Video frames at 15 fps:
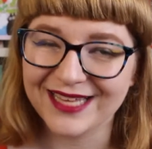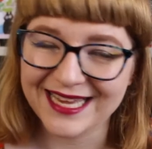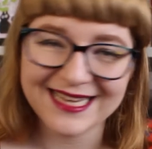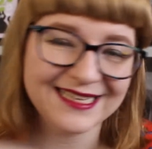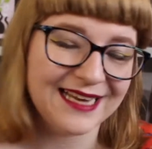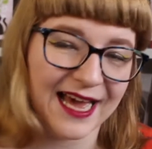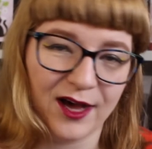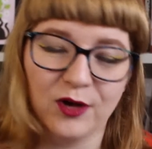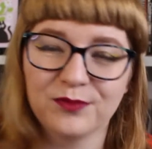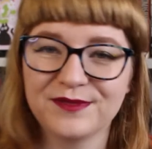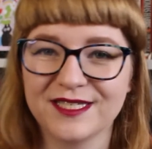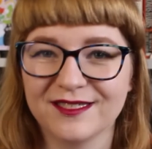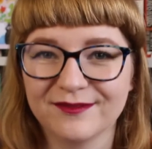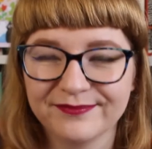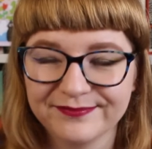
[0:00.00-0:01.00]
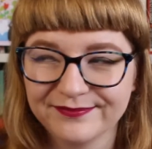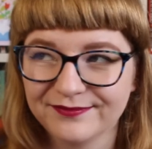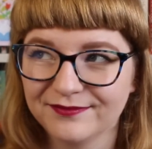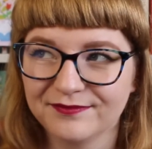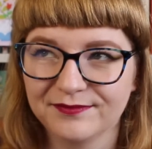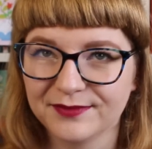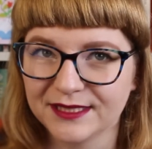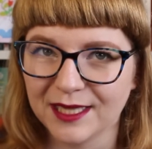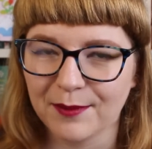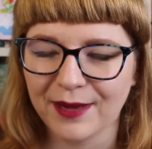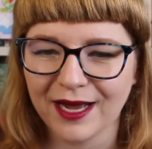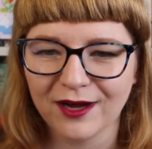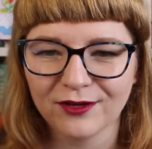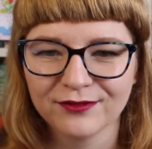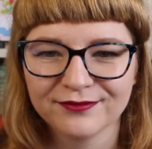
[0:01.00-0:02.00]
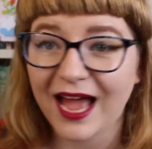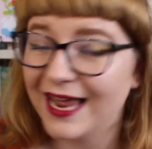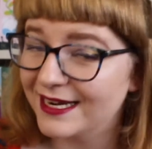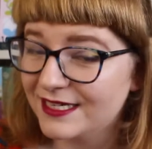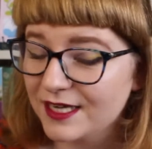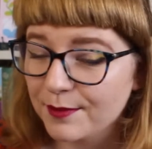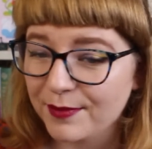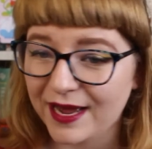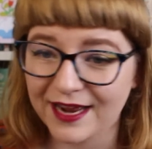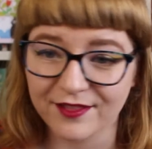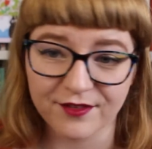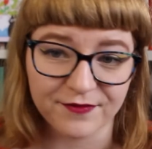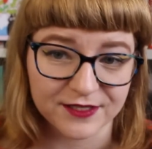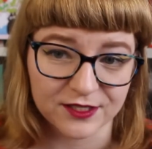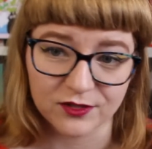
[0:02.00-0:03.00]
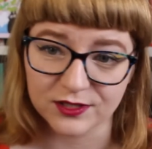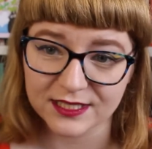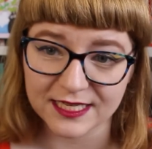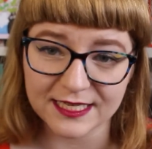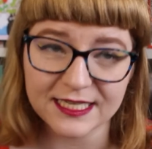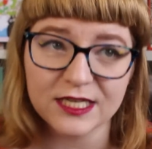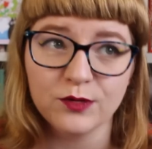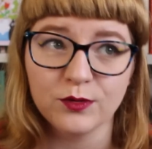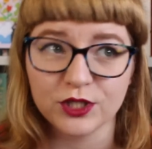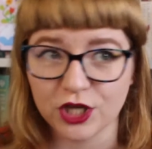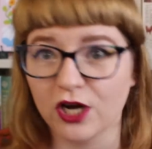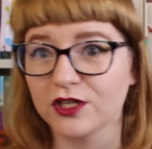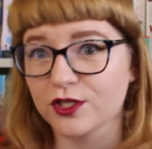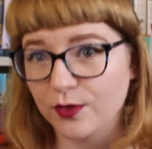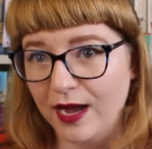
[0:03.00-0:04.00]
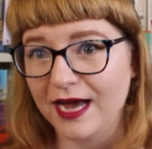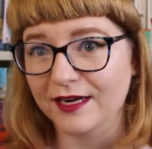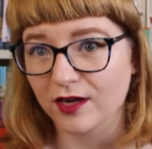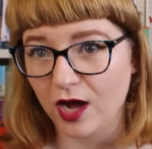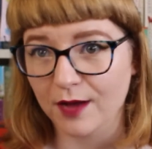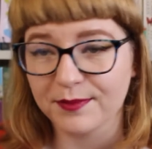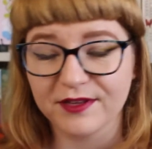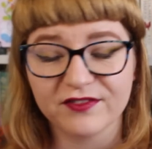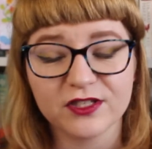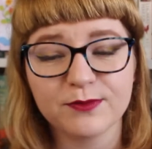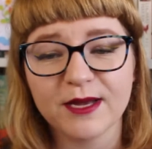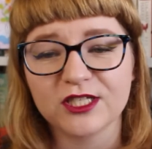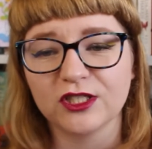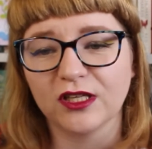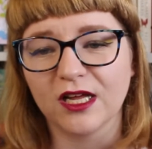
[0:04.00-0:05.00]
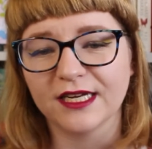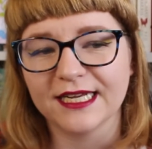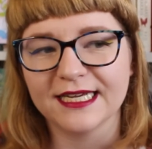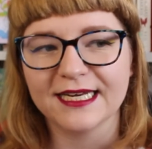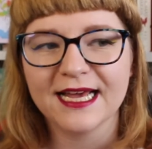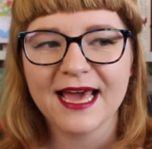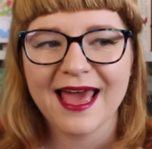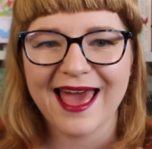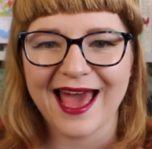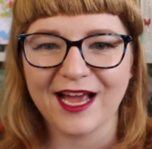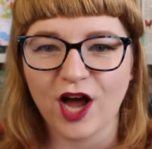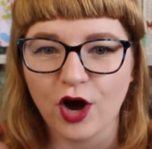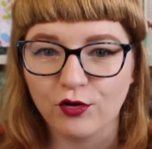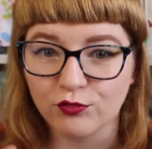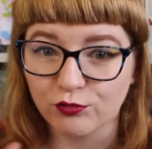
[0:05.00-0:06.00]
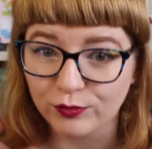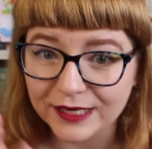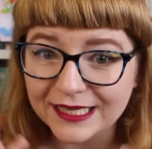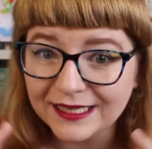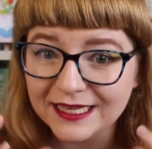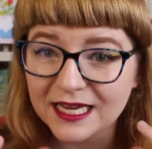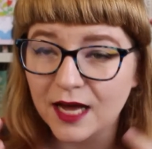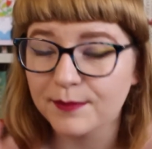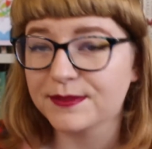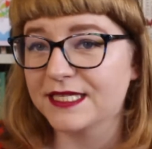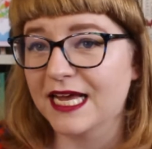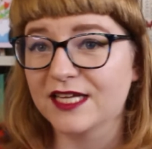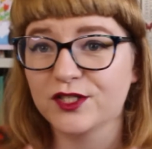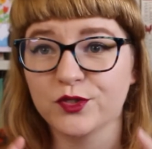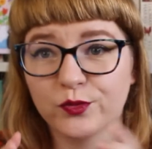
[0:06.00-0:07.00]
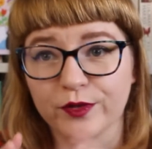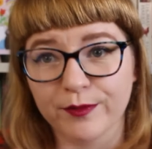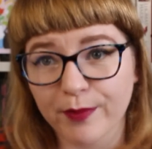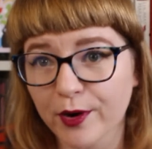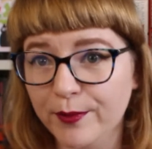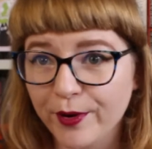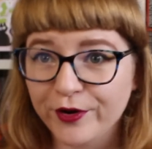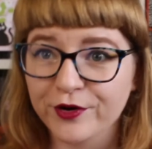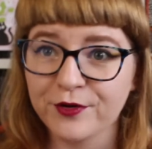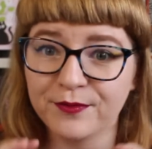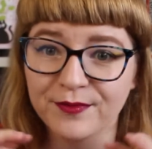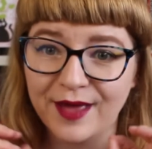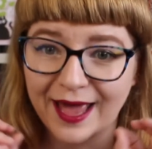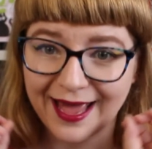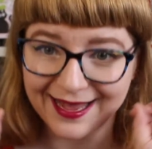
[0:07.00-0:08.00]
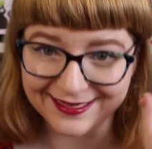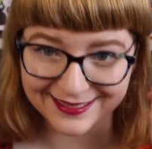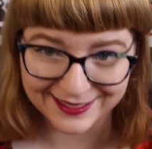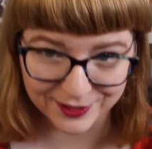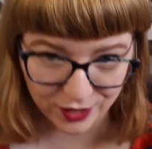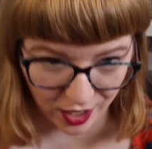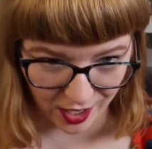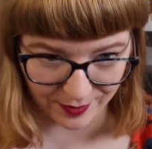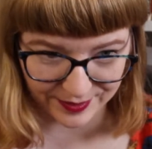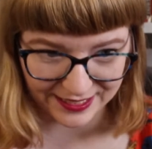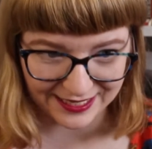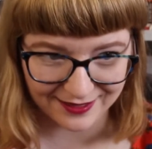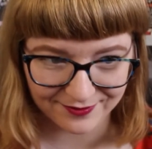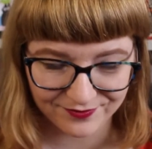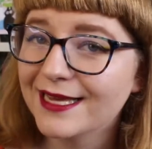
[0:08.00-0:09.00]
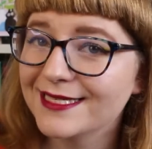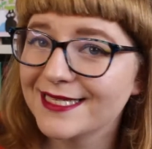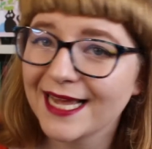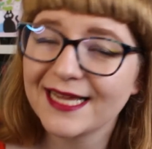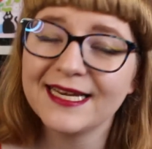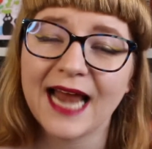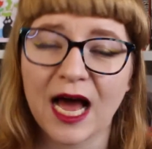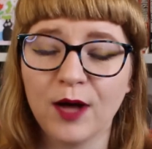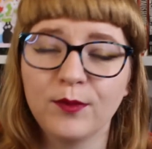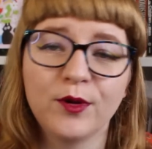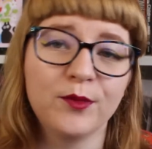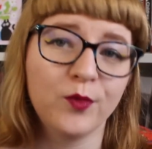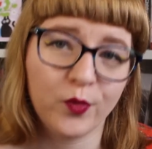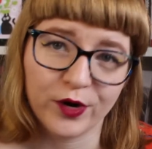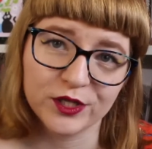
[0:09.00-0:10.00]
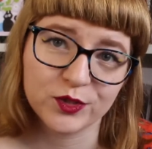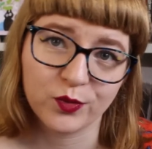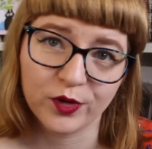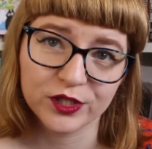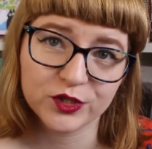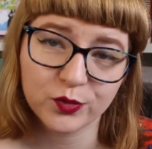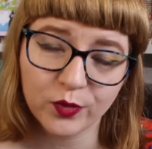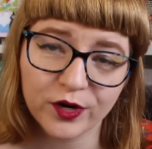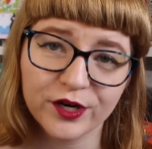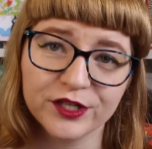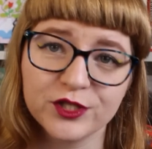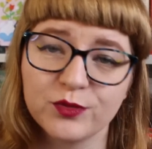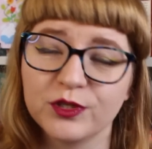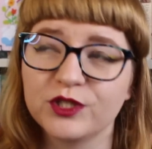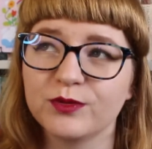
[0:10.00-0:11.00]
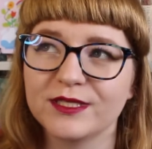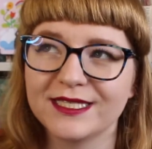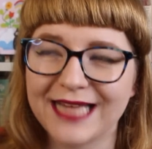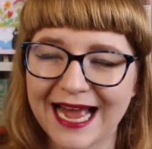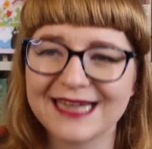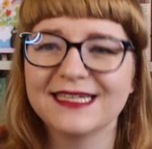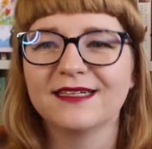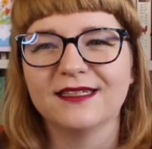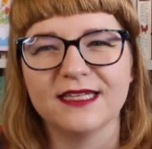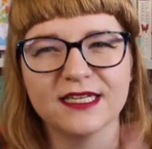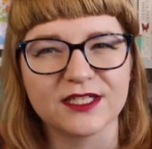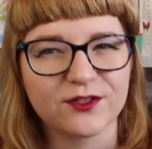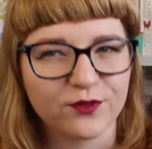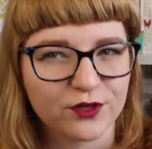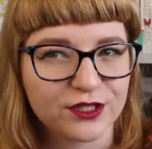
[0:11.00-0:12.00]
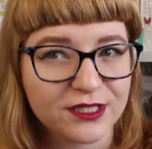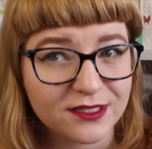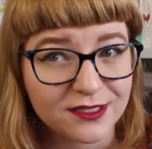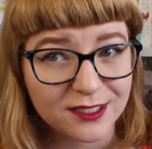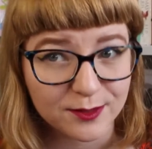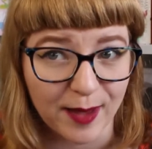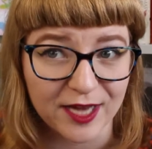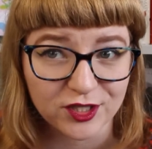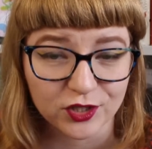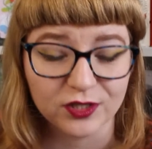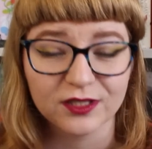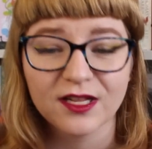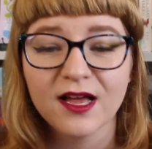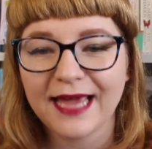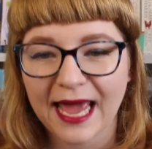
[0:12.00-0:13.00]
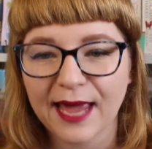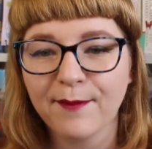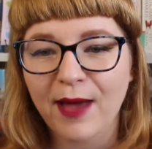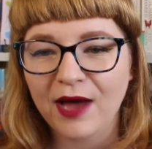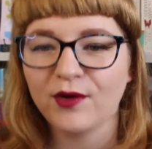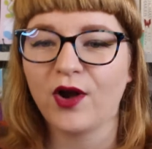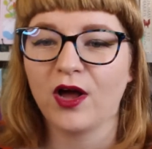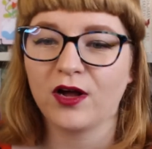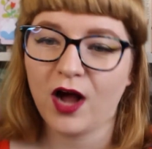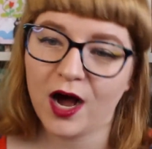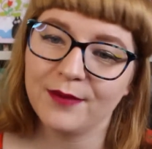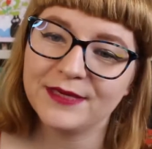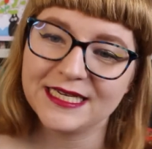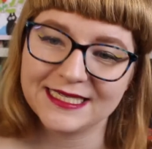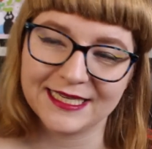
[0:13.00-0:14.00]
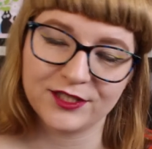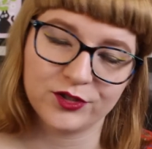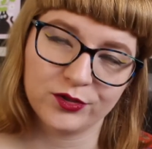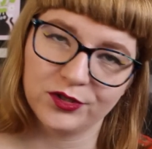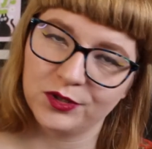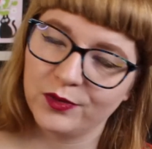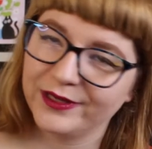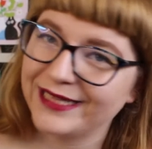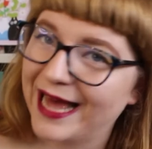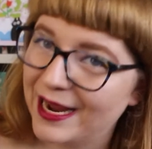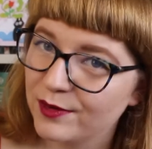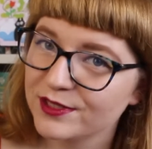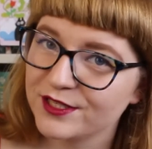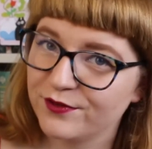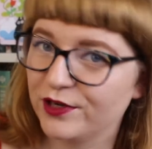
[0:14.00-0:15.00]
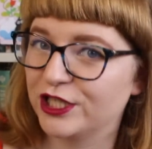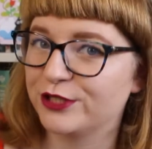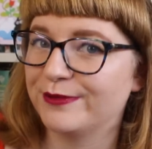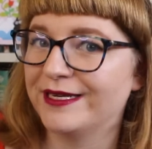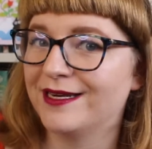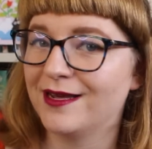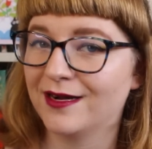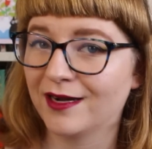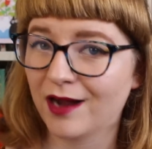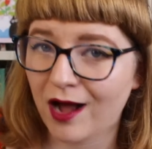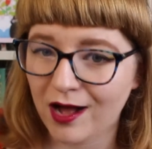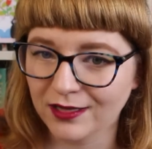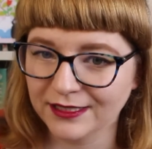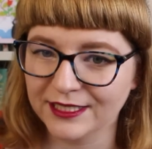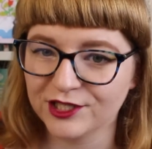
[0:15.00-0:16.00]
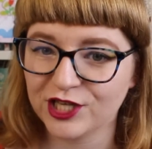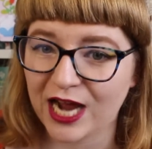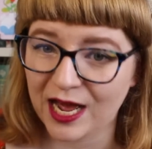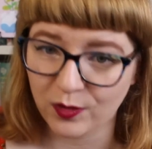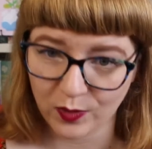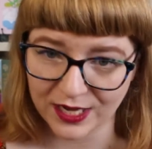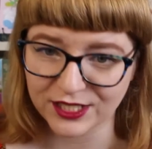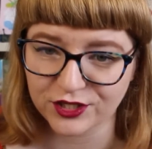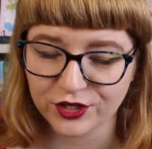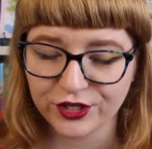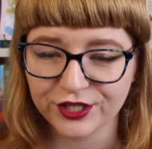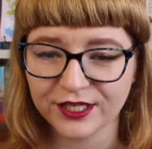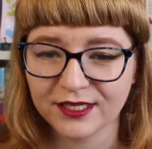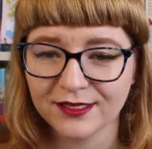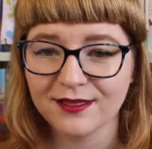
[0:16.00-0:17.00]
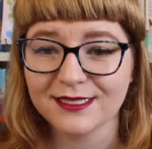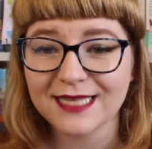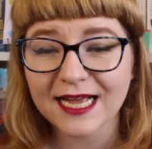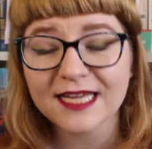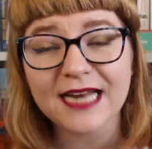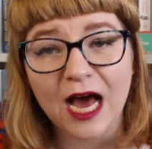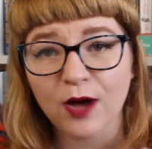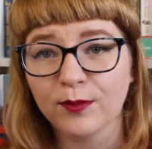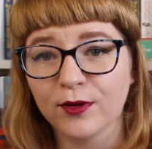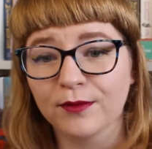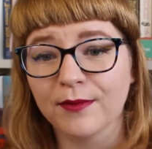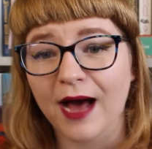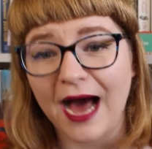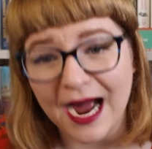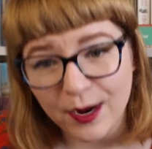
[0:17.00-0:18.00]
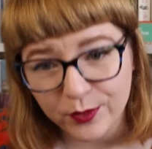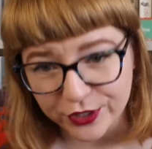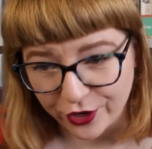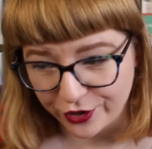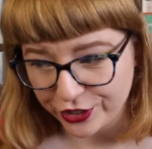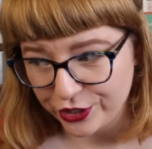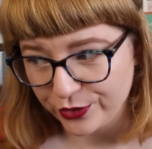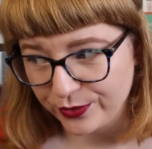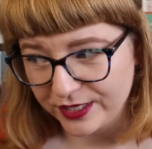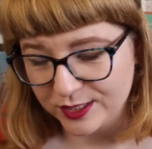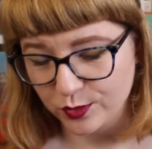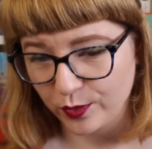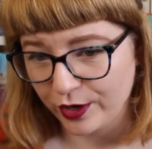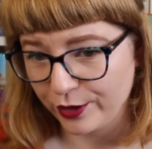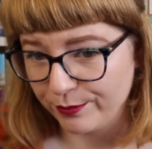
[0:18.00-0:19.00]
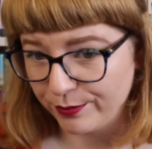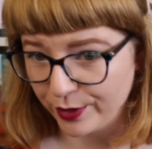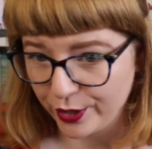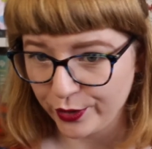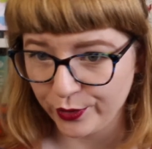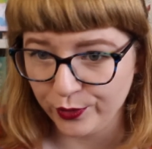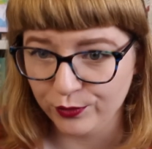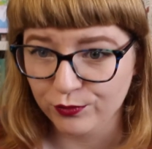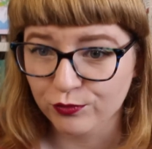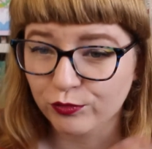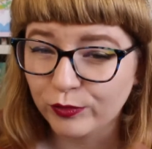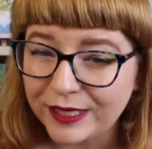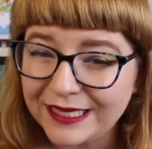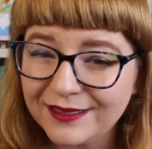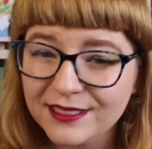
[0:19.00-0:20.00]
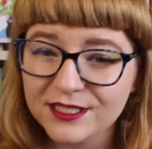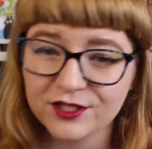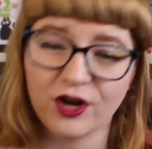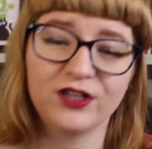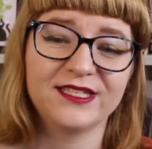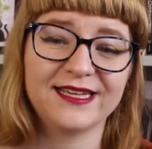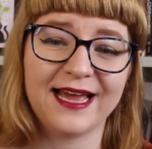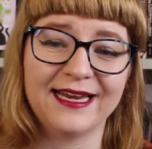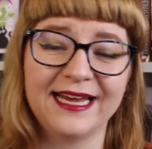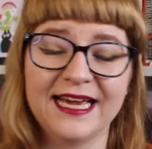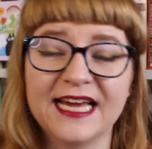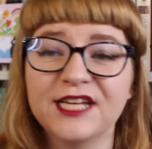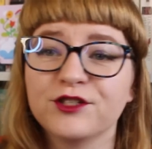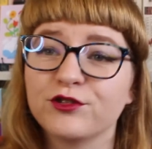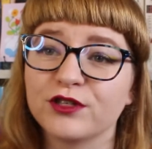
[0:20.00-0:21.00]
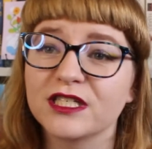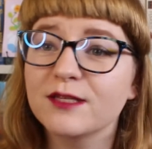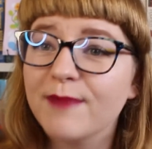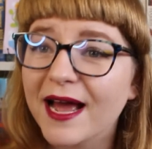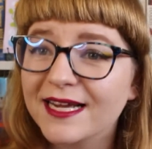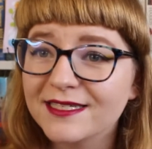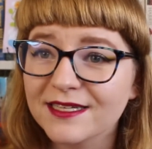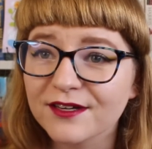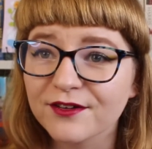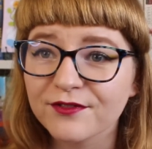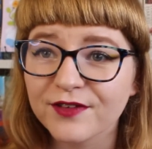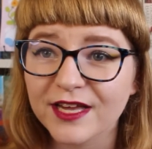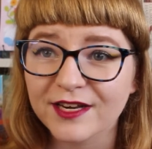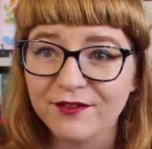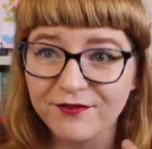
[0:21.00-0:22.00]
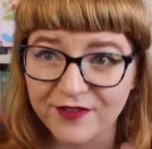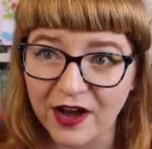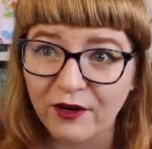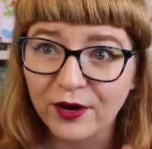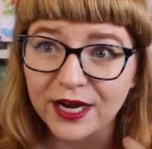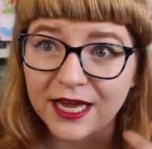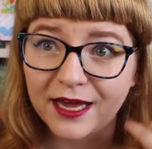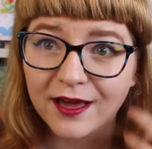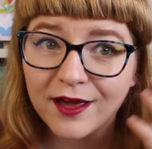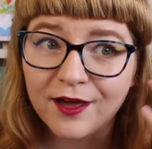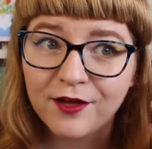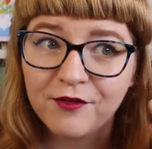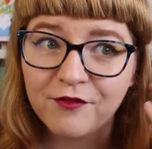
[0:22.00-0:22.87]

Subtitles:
it helped somehow. I ended up buying the physical CD, which also had a copy of the special on it, and got really obsessed with Bo Burnham and his comedy. His second album, Words, Words, Words, which was technically his first special, came out on Comedy Central while I was a freshman in college at Western. The second album, I would argue, is where Bo really starts getting introspective in a very